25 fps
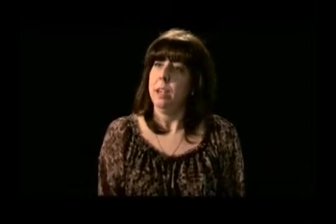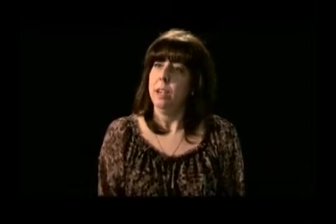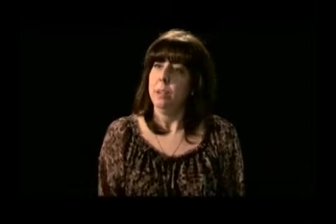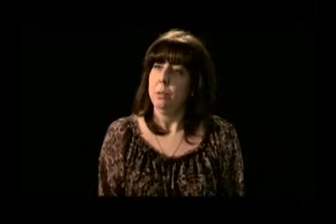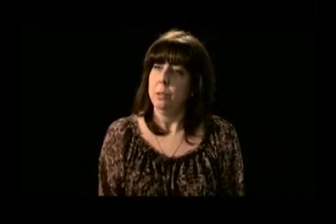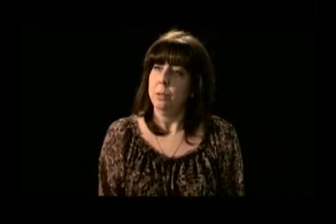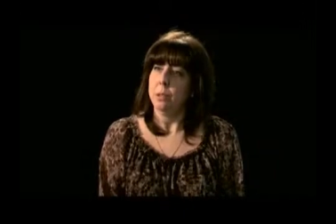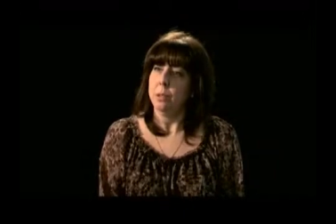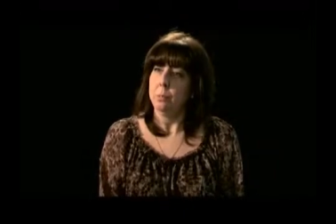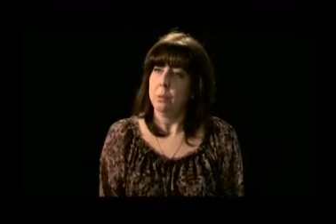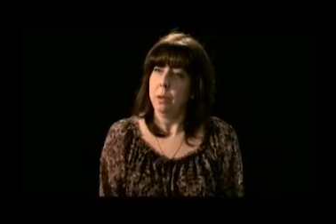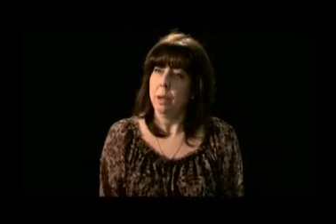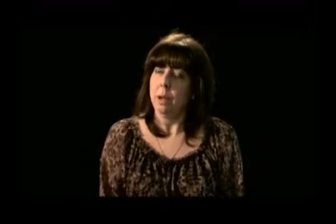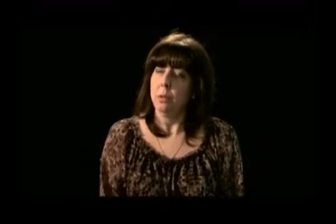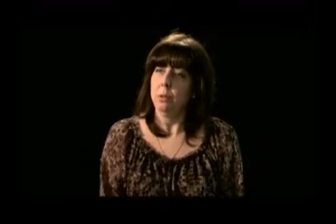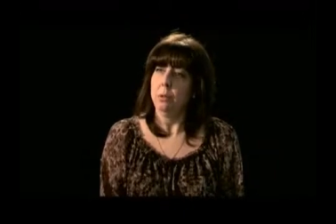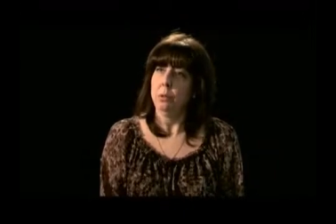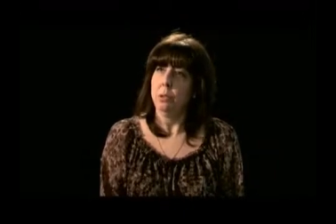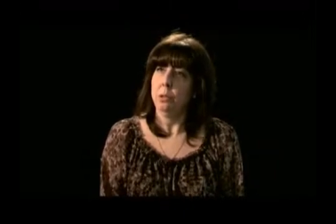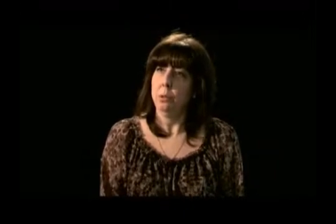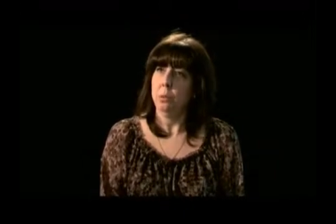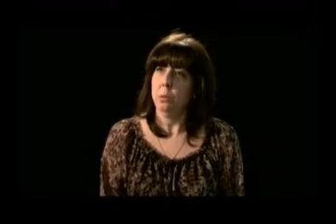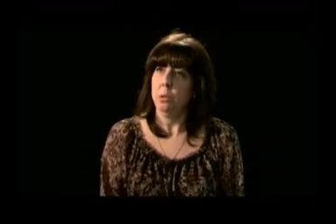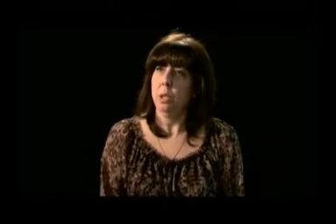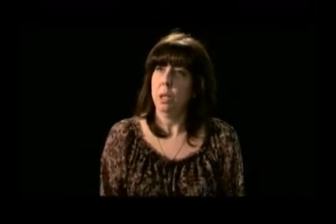It was
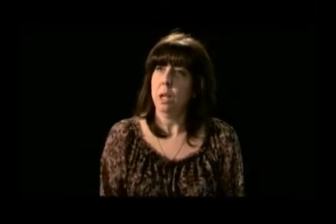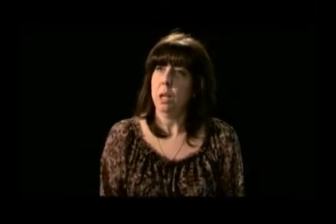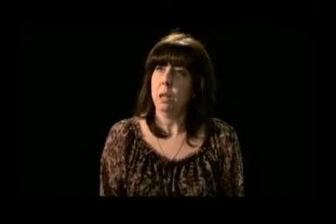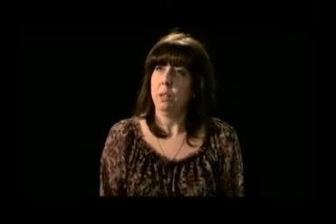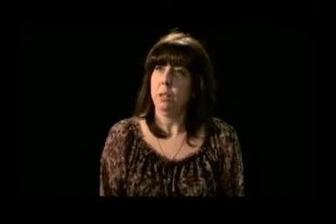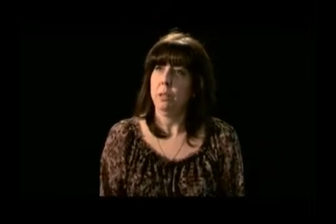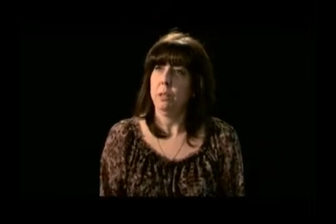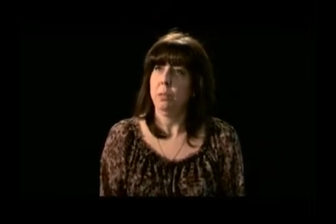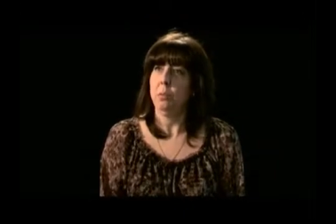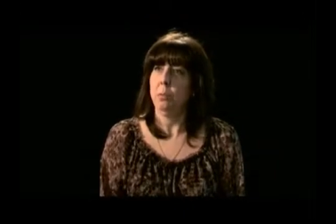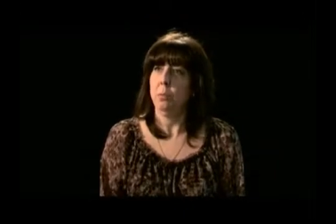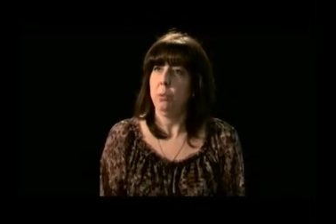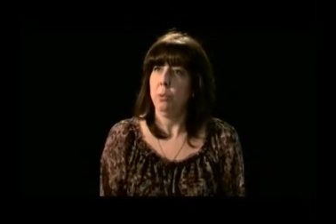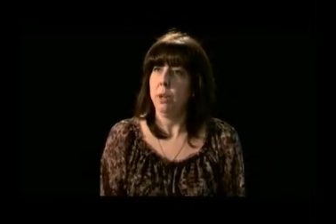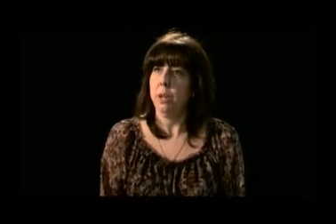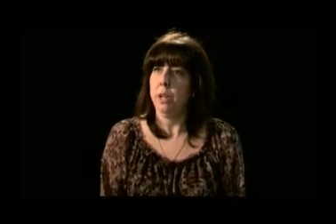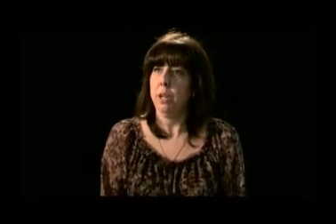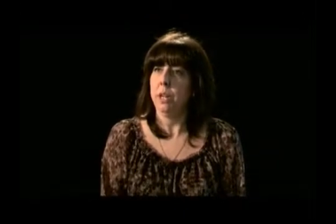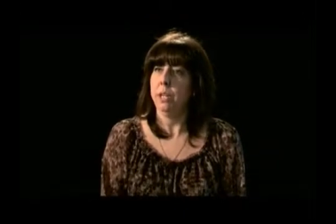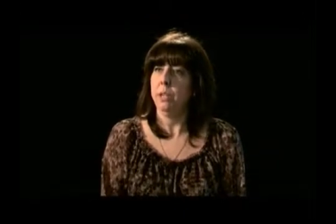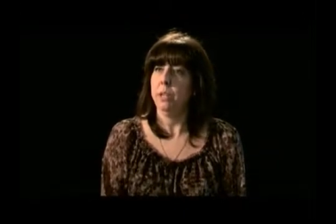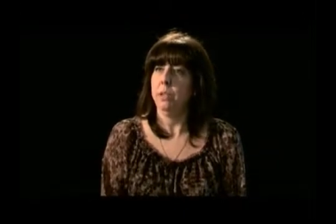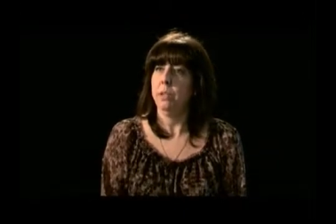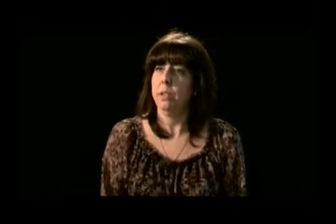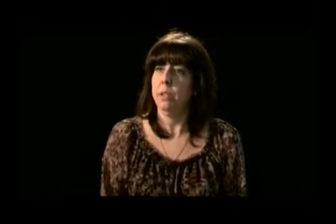about 2 o'clock in the
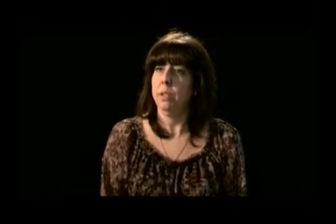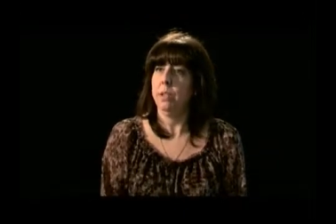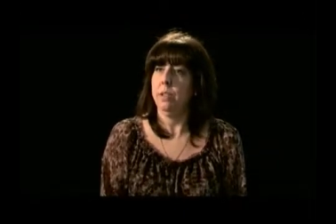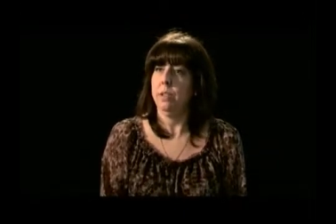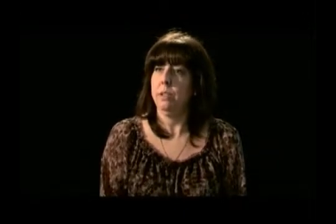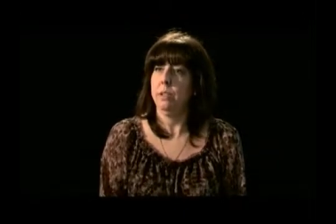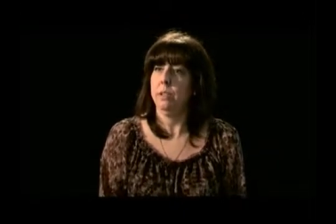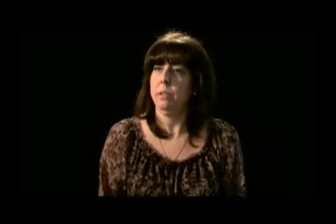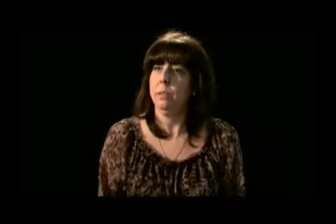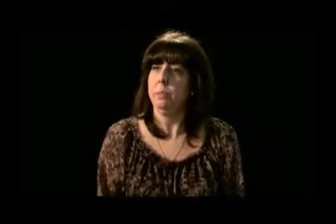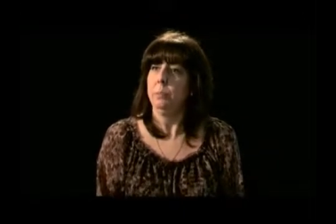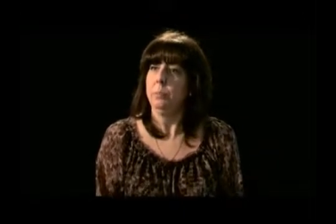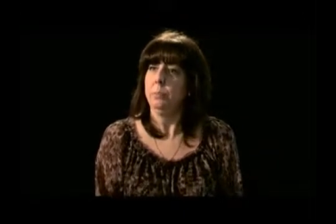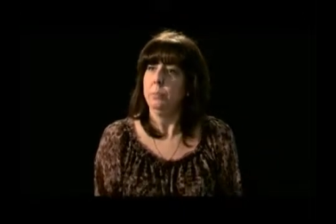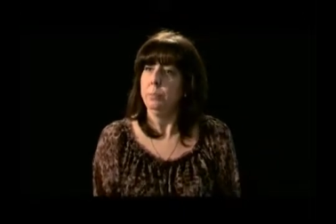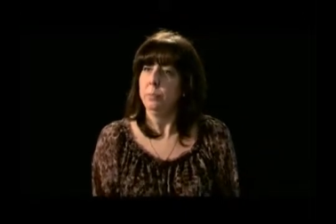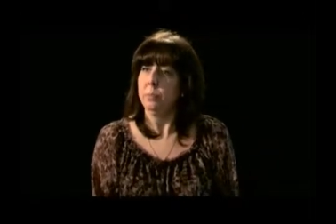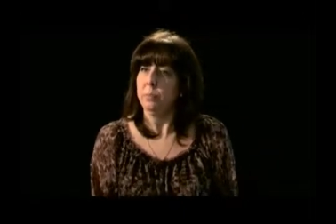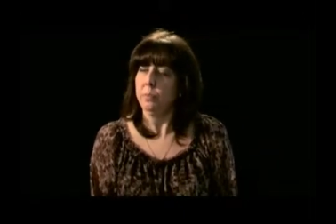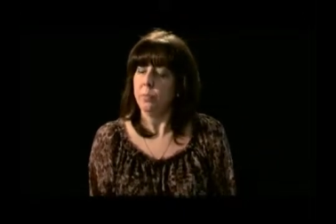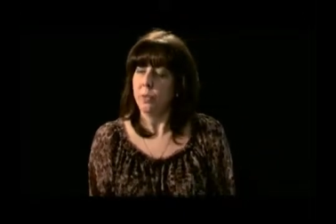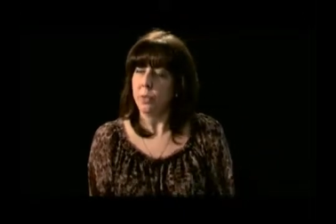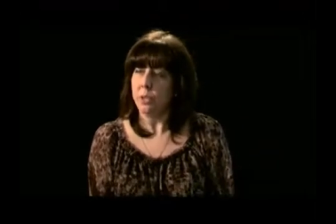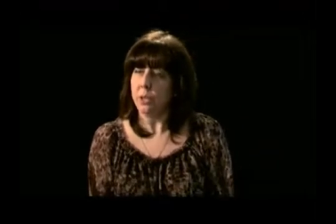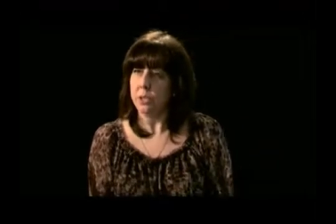morning on the
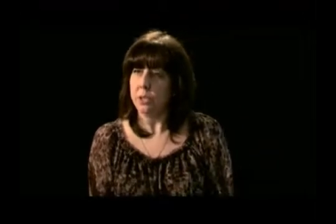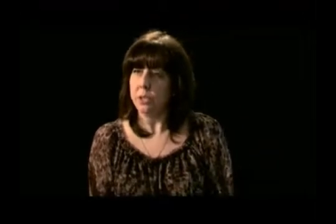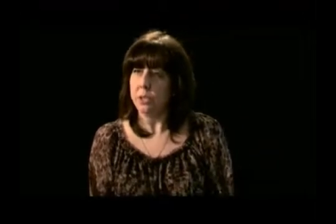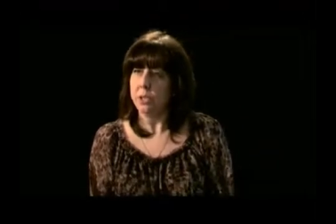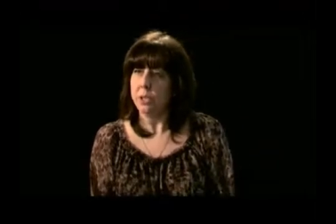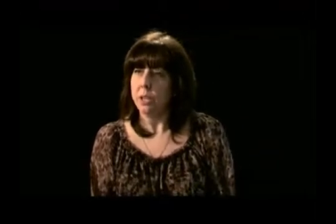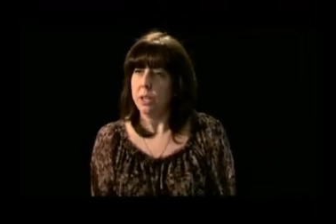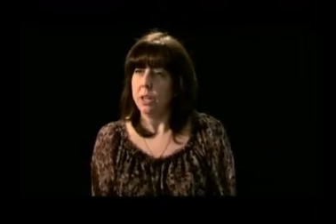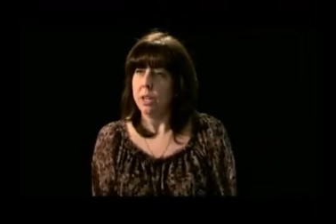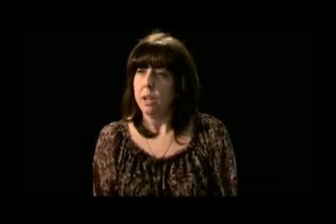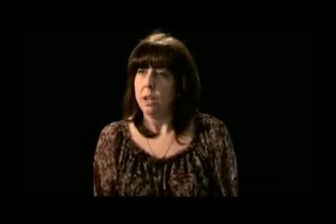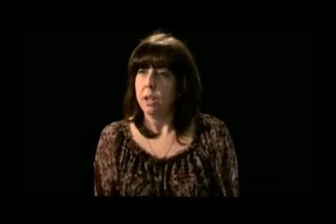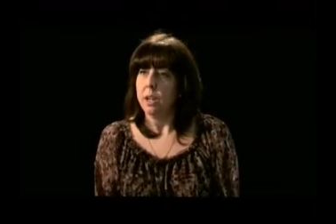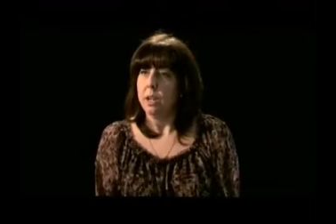1st